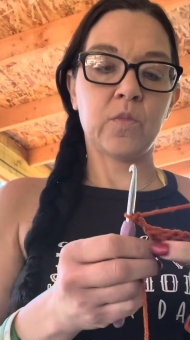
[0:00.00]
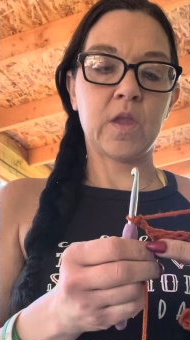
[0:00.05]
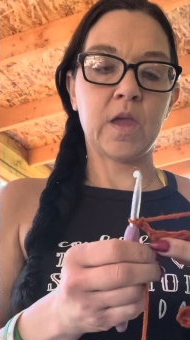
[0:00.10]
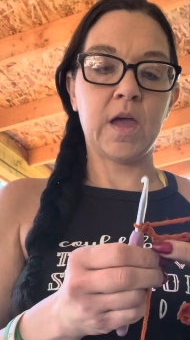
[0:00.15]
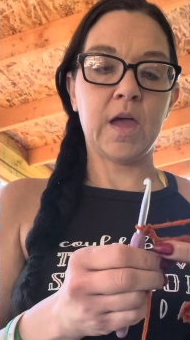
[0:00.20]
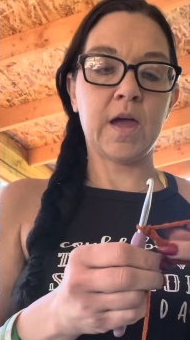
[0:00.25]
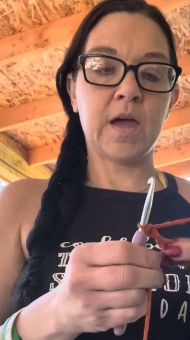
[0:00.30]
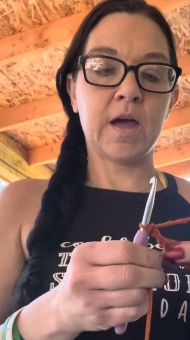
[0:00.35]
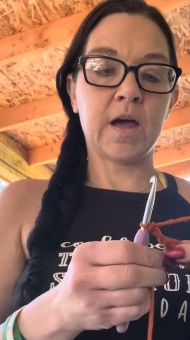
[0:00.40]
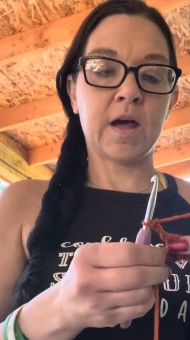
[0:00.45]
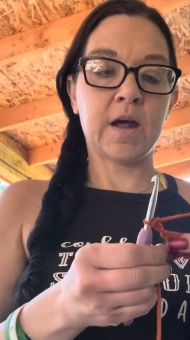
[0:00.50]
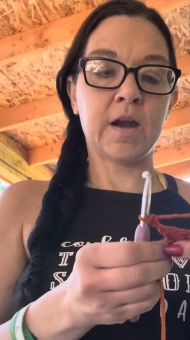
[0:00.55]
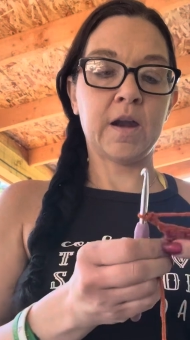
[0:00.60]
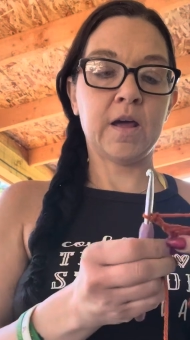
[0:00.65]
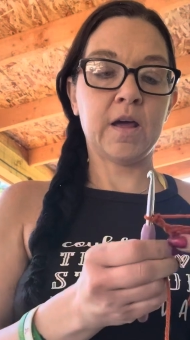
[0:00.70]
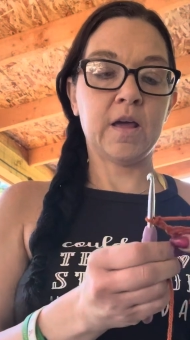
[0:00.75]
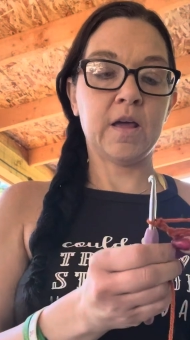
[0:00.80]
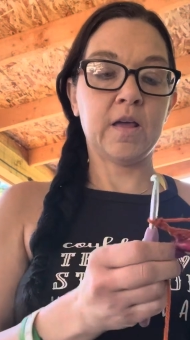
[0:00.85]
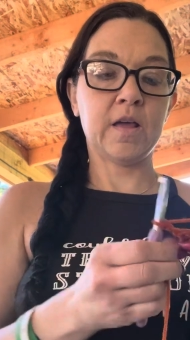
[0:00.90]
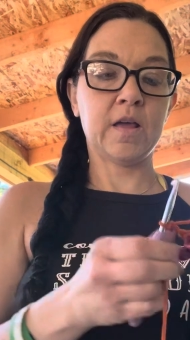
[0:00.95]
and
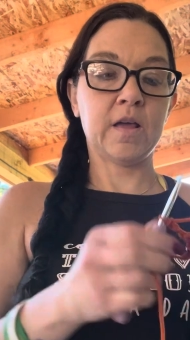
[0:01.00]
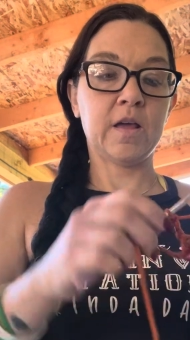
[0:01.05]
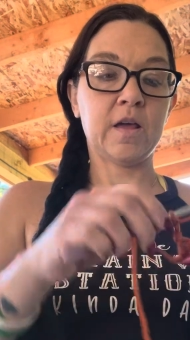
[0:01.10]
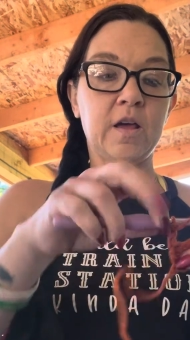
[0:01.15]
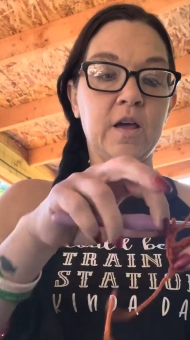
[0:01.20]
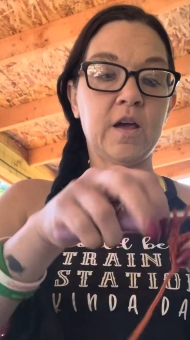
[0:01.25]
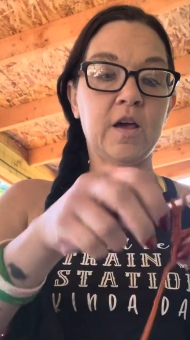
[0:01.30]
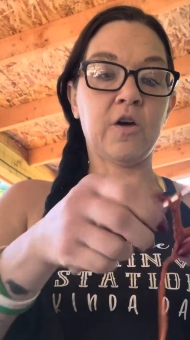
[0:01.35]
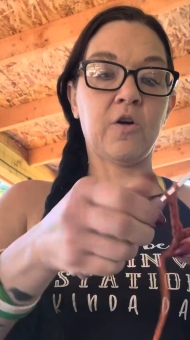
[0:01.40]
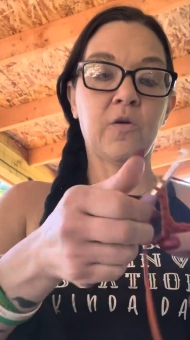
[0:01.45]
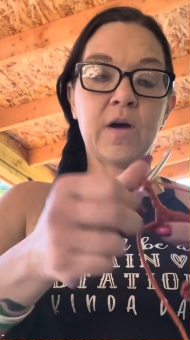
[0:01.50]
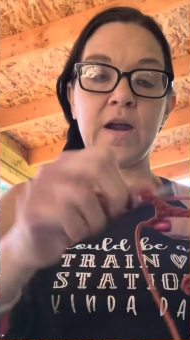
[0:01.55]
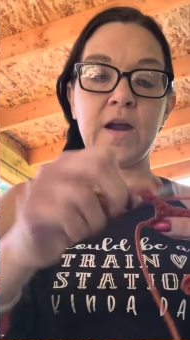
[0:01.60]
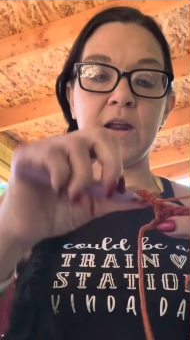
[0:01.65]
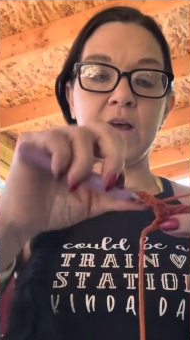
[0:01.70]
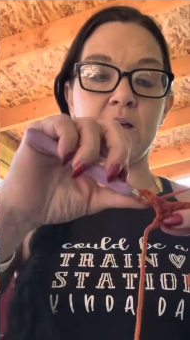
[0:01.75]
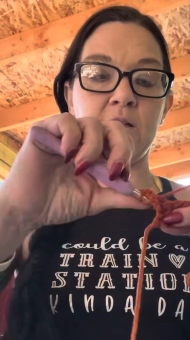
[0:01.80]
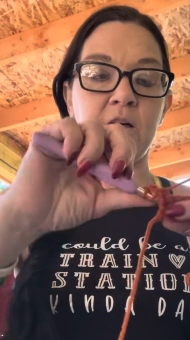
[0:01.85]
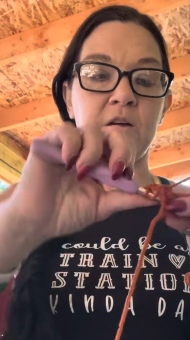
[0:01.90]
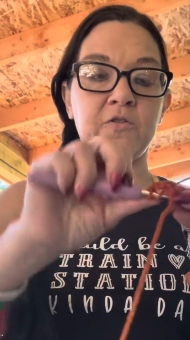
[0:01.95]

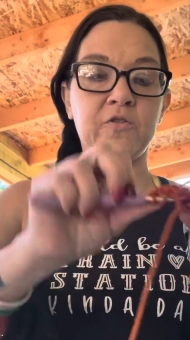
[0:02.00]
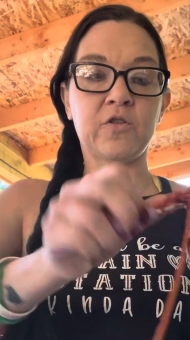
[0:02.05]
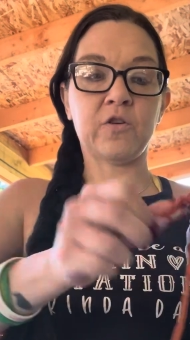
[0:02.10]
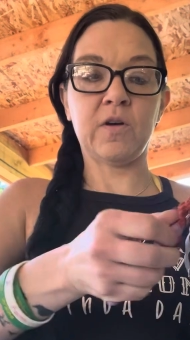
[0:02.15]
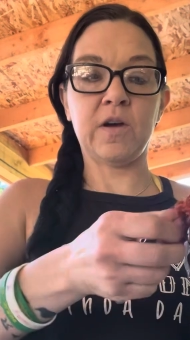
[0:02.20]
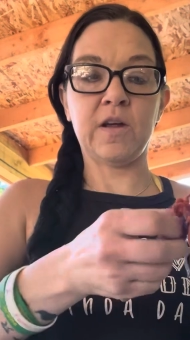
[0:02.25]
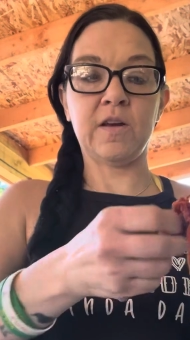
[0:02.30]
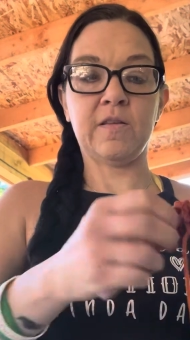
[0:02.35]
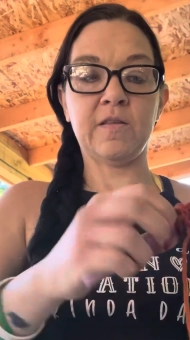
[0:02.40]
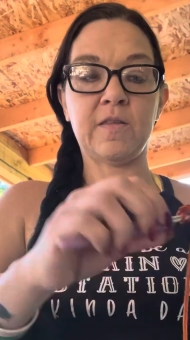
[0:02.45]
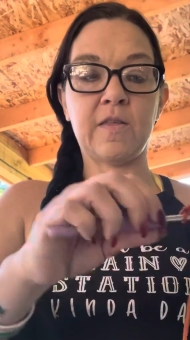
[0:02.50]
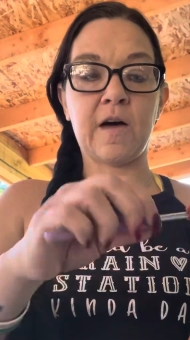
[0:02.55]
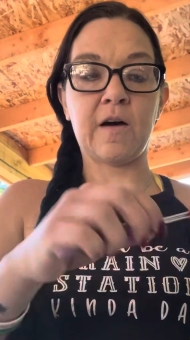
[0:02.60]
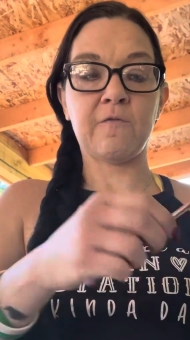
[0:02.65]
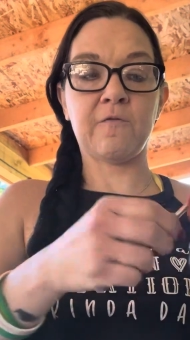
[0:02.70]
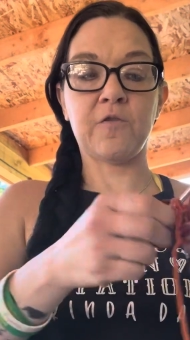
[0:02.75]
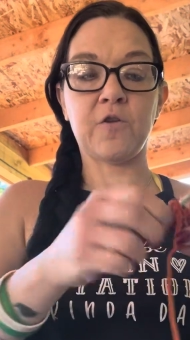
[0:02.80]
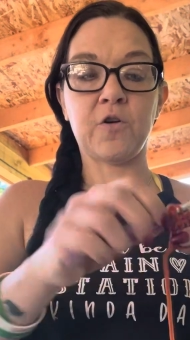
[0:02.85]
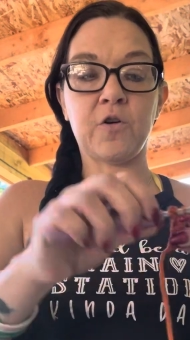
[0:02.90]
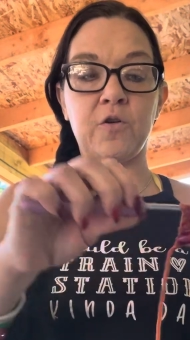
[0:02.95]
granny cluster into
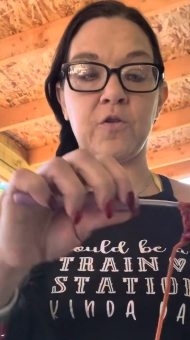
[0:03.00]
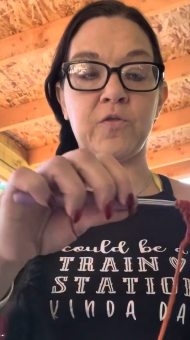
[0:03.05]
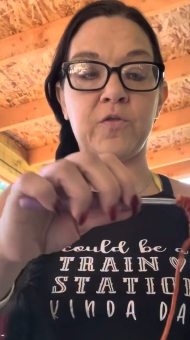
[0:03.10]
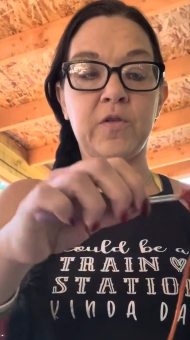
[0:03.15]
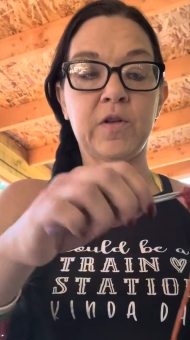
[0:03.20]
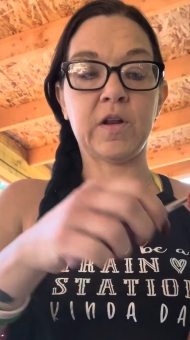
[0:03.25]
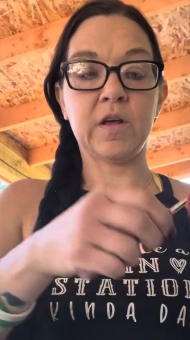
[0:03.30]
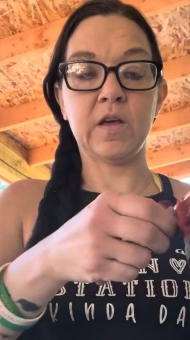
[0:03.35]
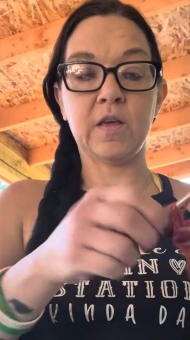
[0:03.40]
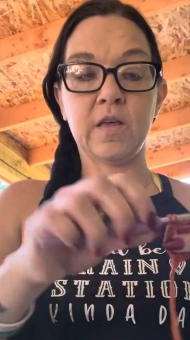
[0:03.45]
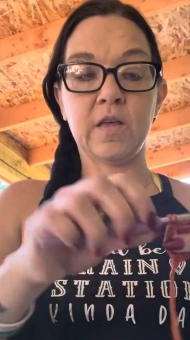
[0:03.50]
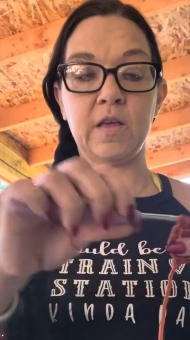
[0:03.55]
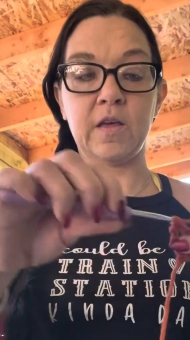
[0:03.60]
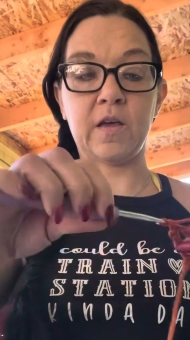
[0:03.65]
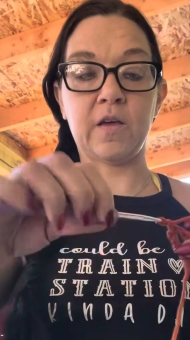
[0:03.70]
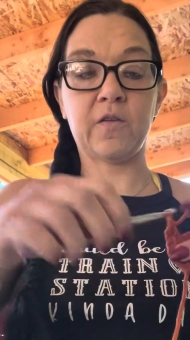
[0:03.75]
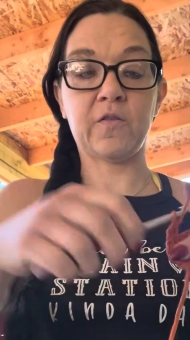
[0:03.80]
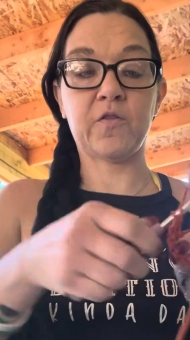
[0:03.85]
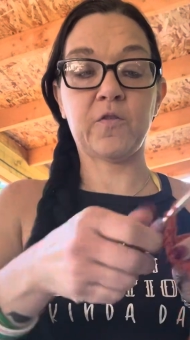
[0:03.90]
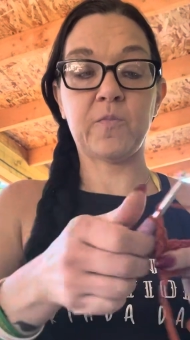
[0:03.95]
that first
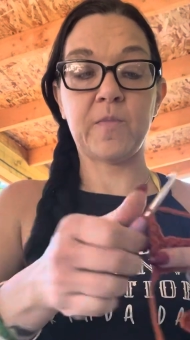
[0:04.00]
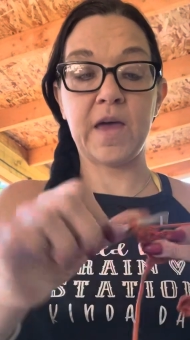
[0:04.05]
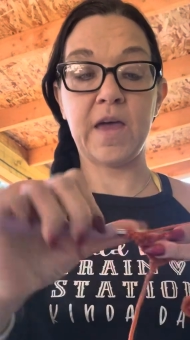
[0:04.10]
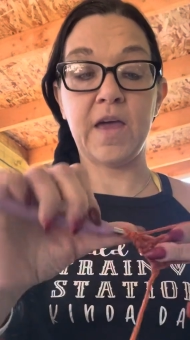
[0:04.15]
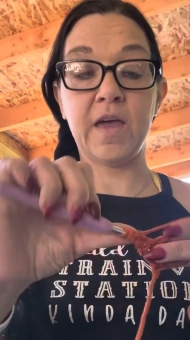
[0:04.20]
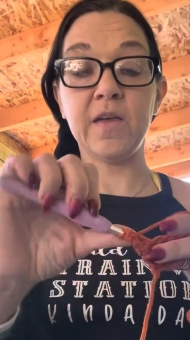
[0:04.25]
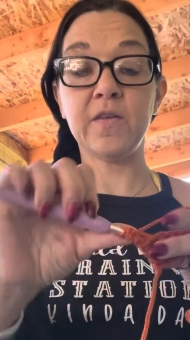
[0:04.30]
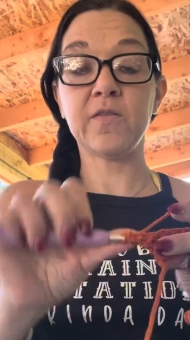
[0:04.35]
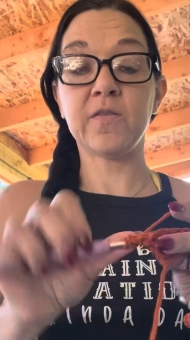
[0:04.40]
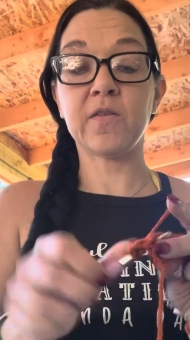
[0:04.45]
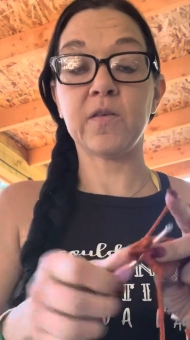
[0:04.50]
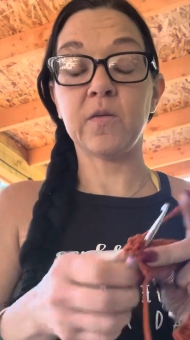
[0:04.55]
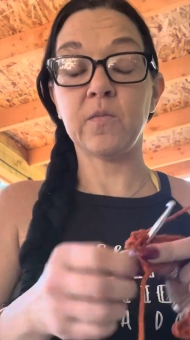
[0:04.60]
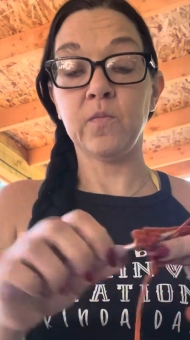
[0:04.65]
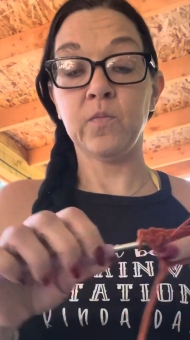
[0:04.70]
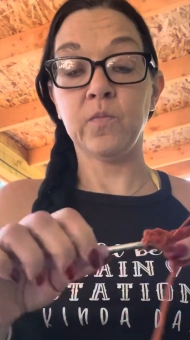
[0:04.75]
space.